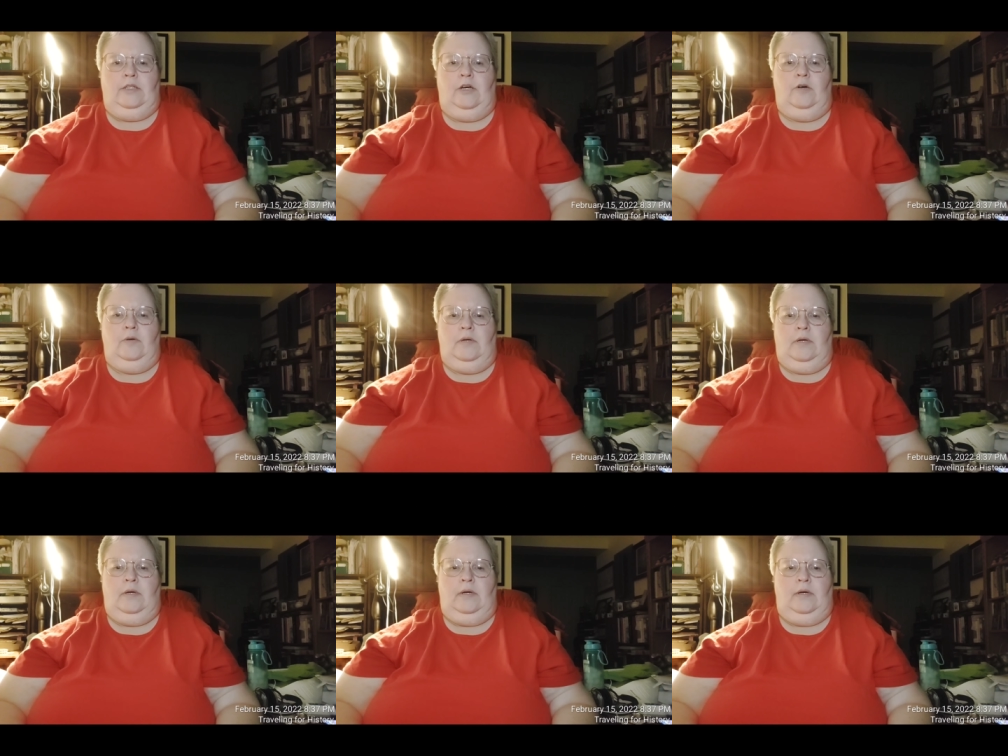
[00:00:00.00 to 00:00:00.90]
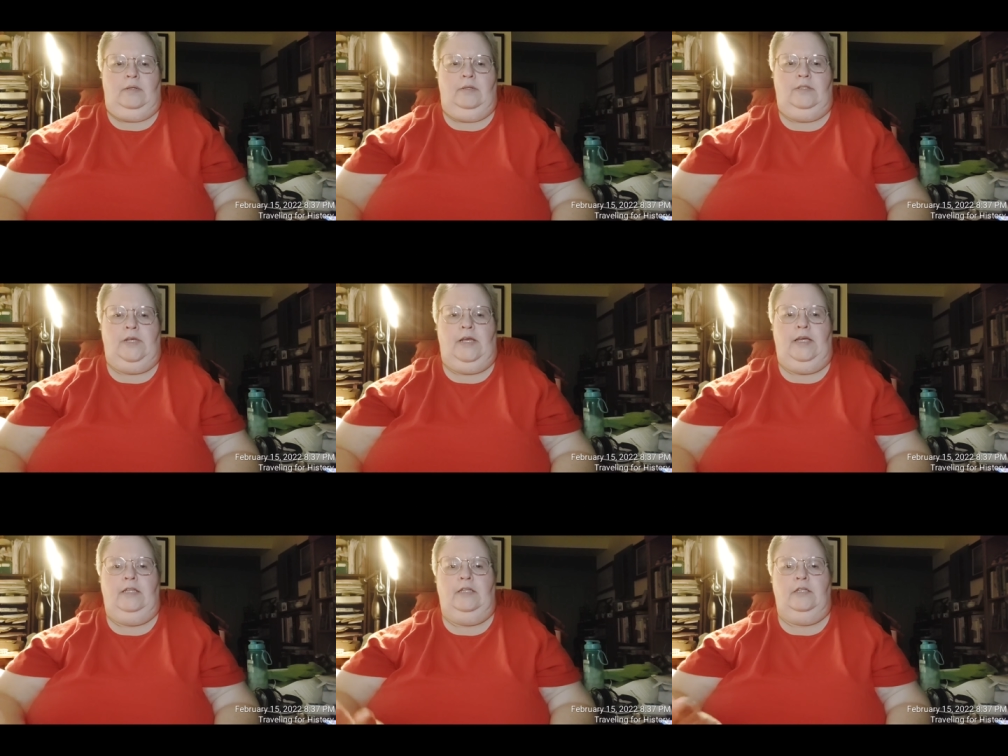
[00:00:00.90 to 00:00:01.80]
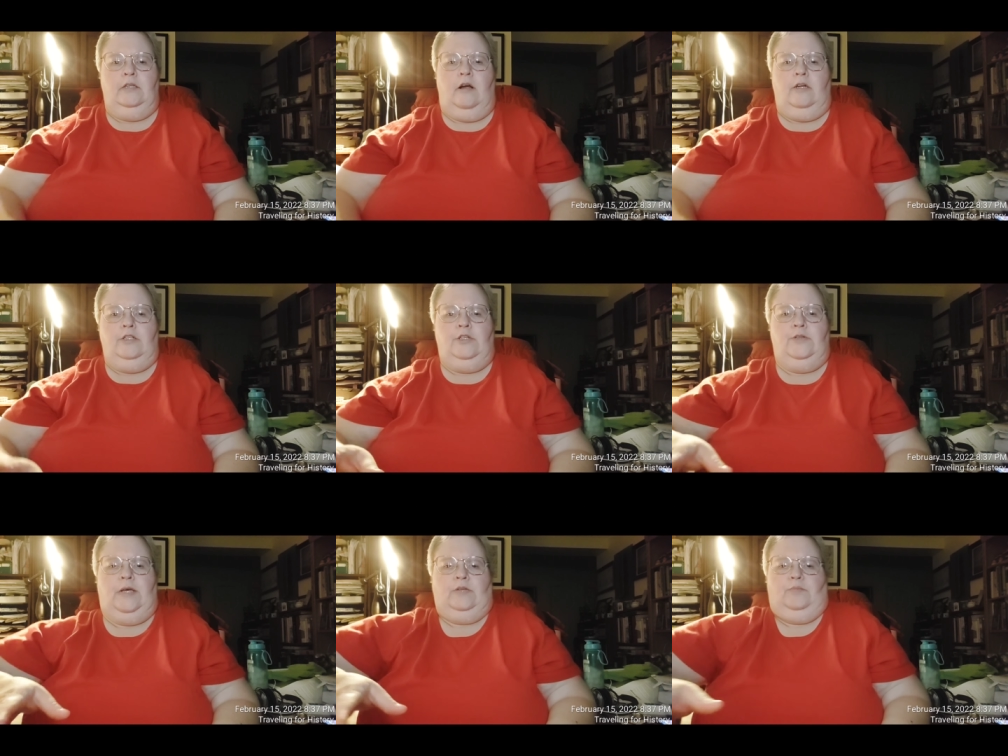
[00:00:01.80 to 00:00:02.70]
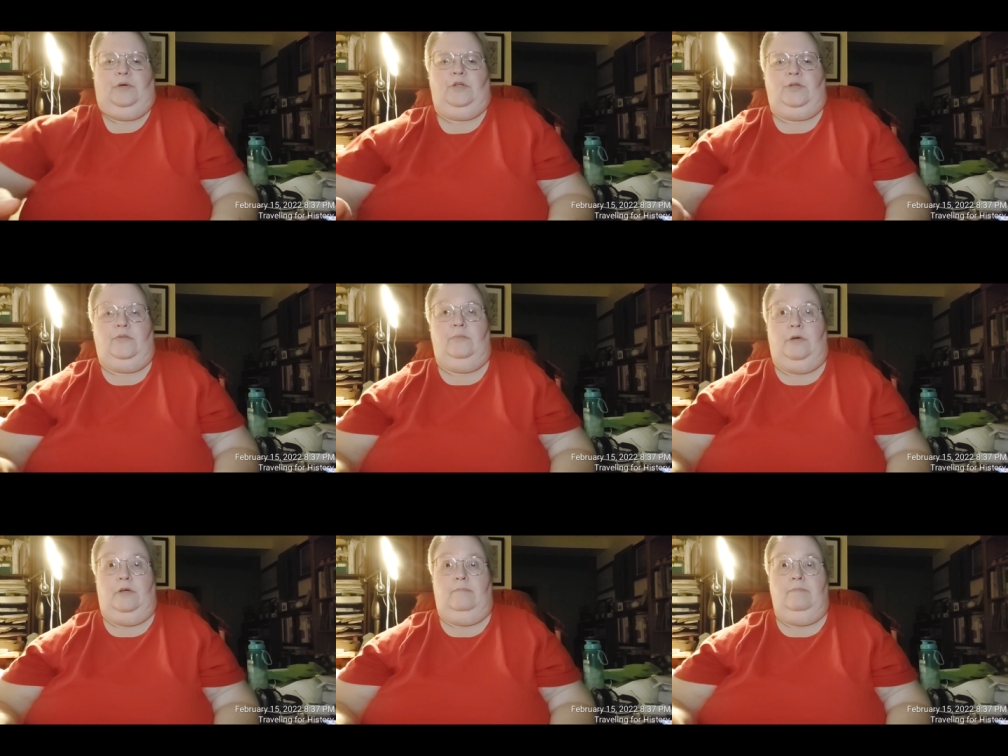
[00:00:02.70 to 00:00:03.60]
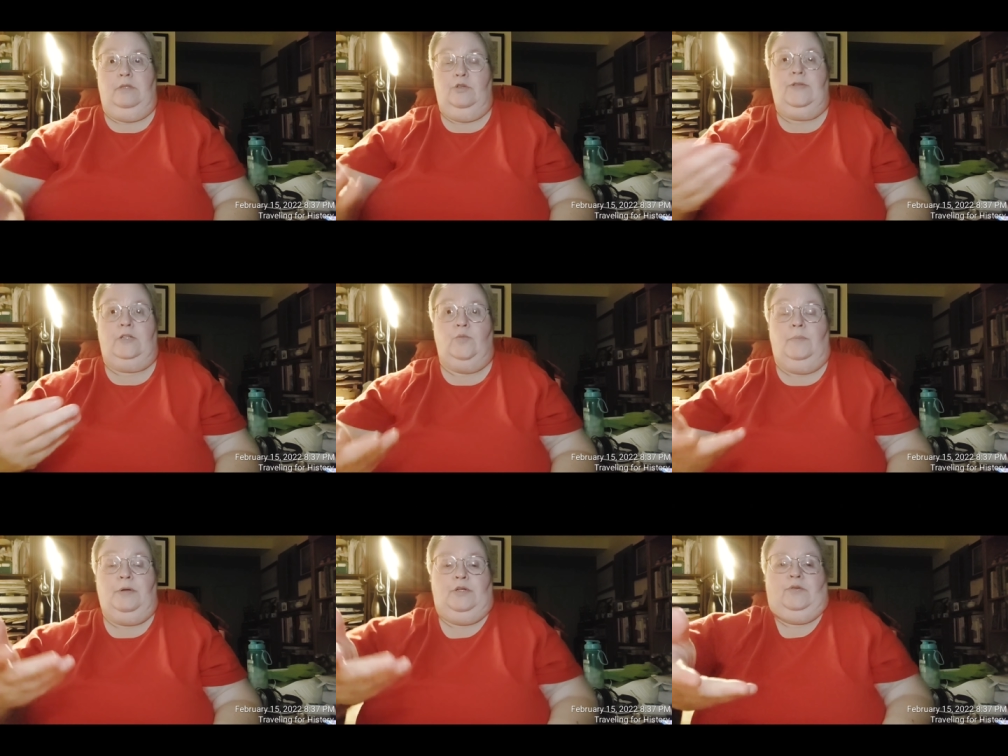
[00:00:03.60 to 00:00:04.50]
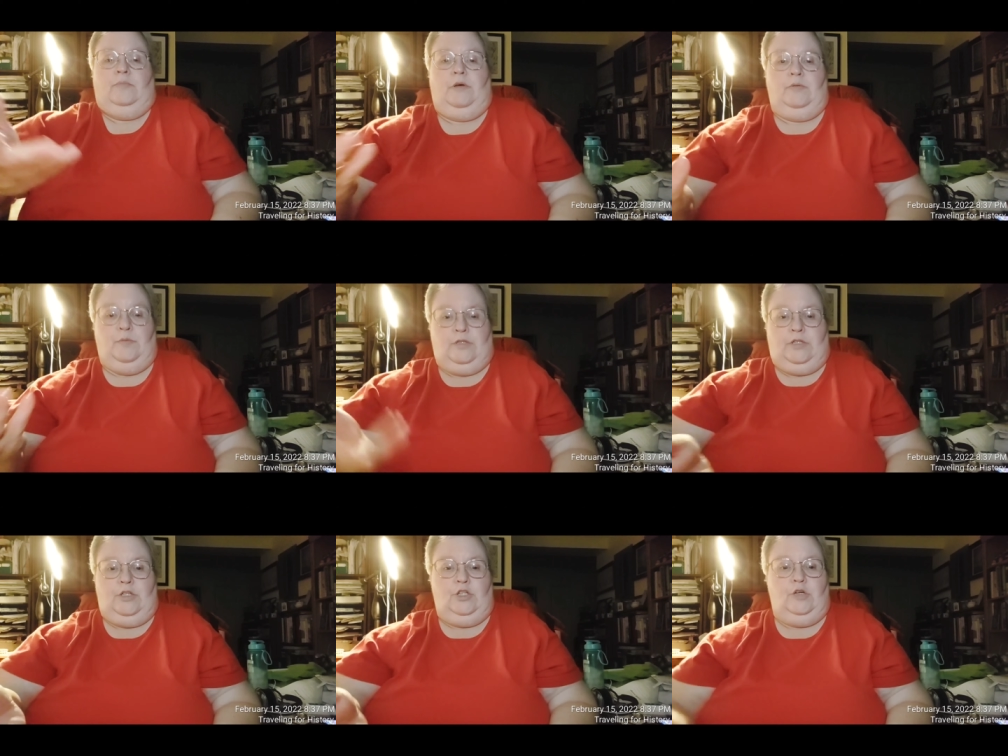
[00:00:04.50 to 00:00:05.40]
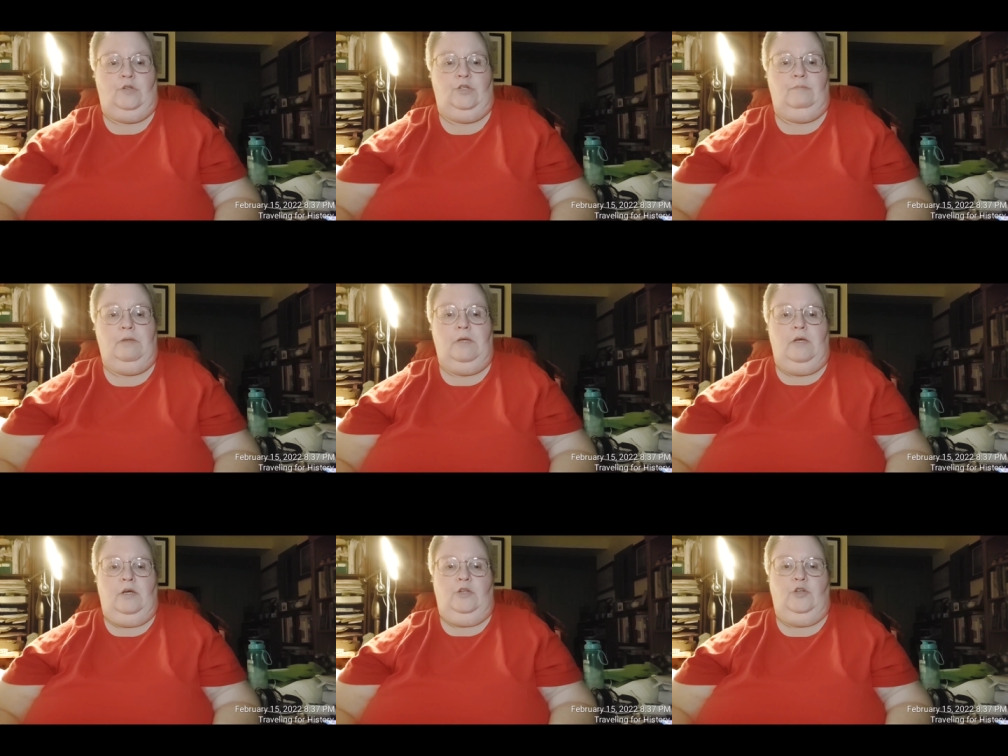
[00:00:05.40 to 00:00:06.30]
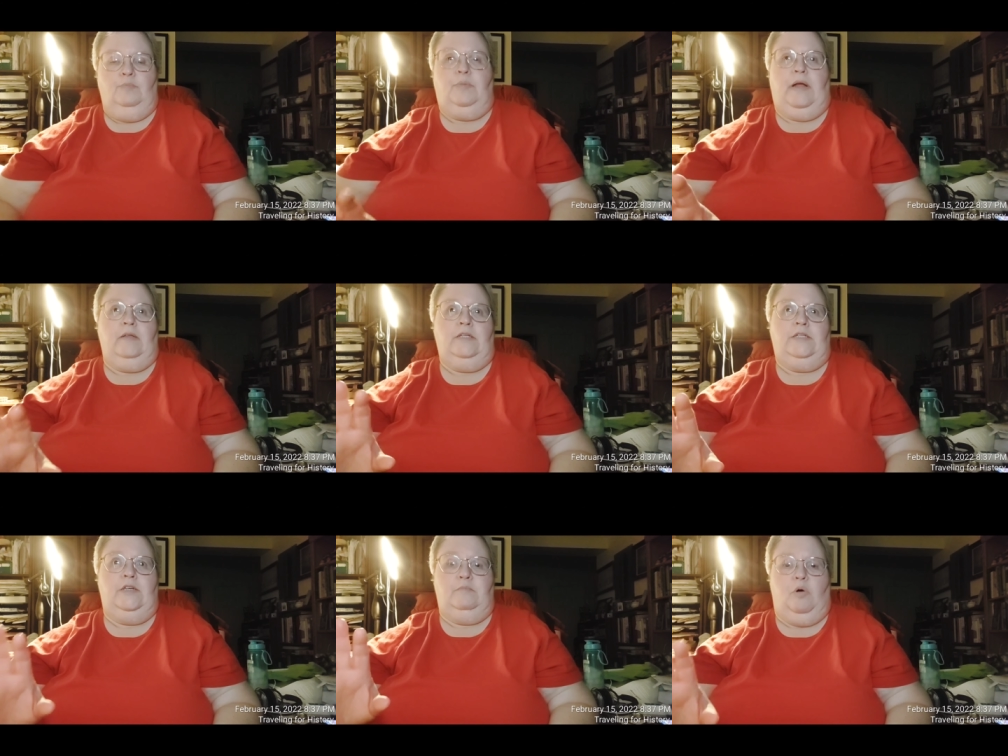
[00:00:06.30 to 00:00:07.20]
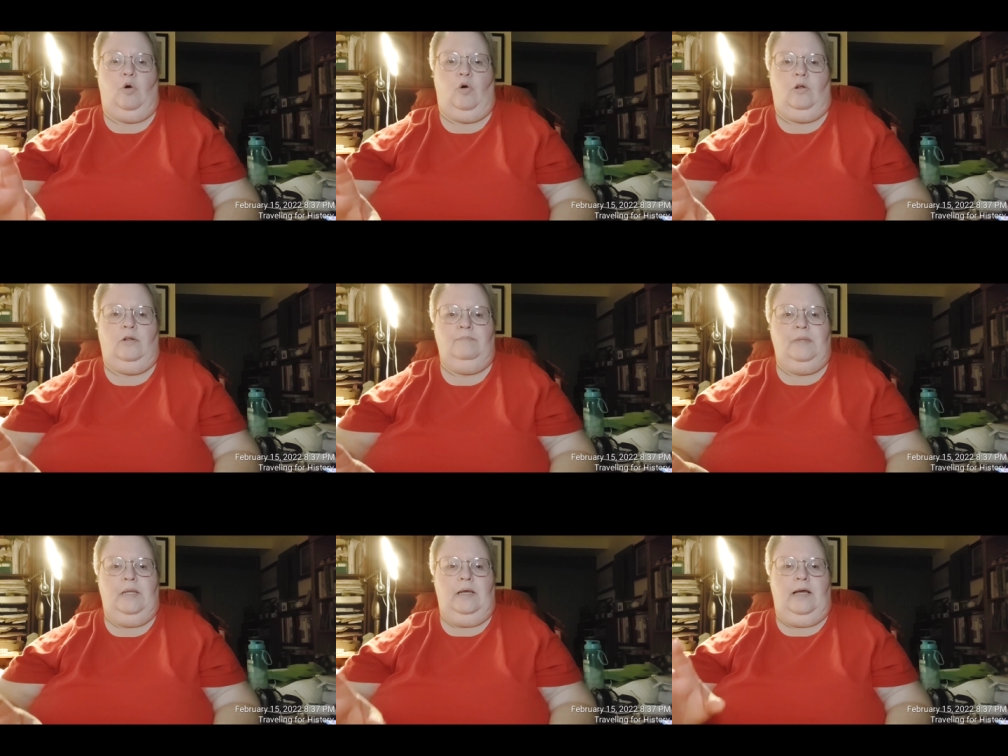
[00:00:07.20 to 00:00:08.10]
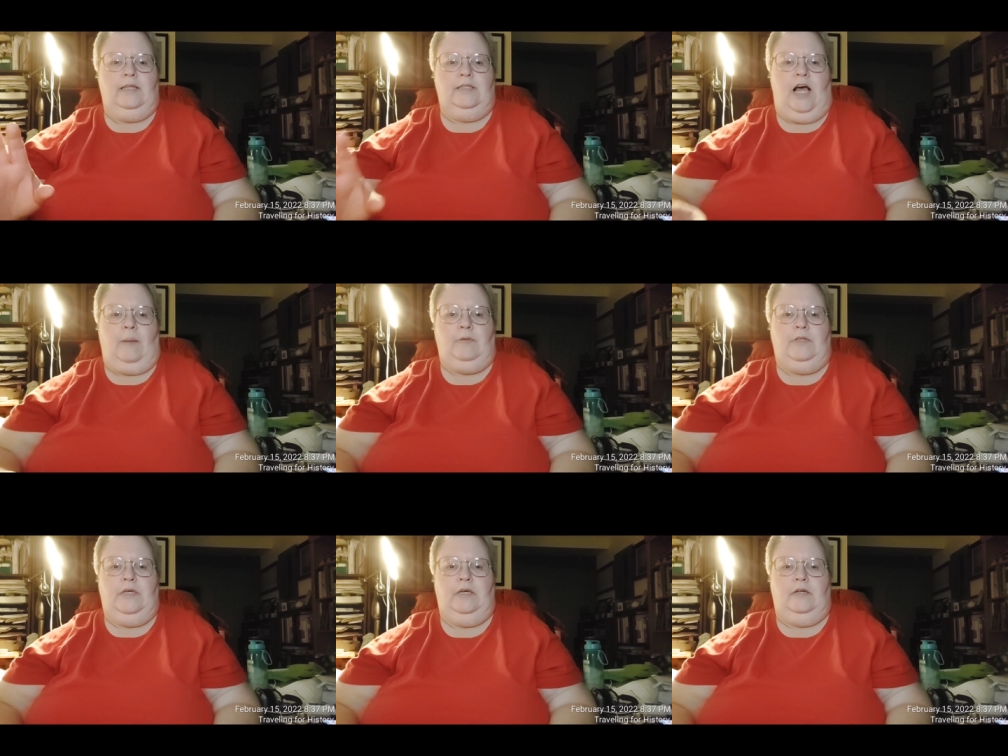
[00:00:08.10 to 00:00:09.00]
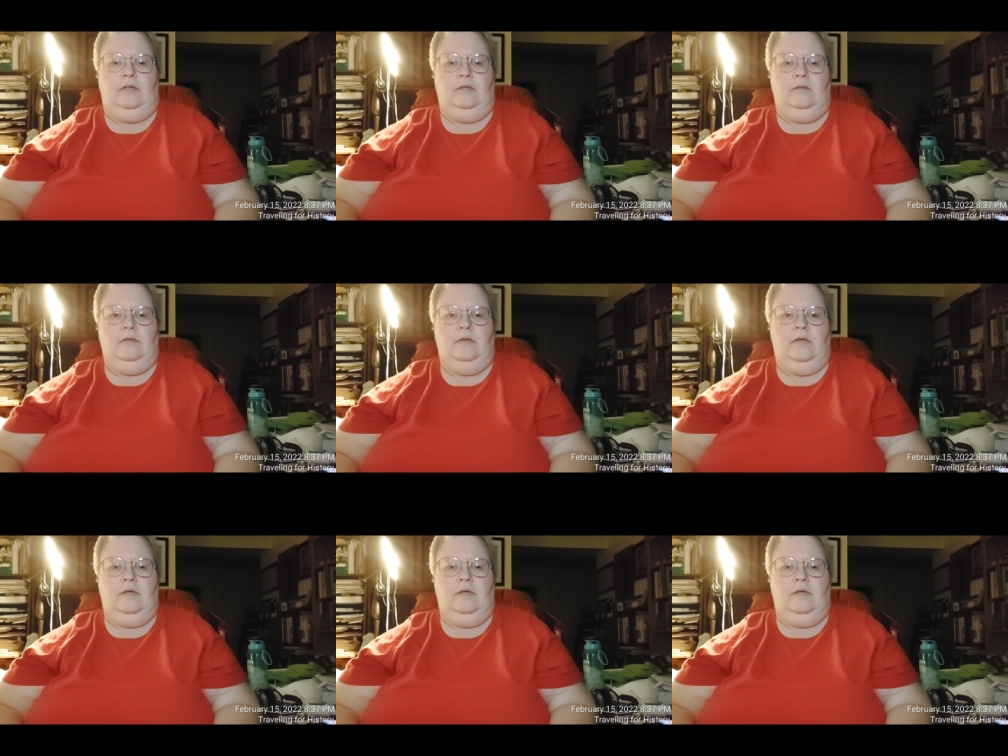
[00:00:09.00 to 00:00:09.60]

So they're saying in the enlarged 2001 picture of the mill, which I just showed you, you can barely see a pole at the top of the hill.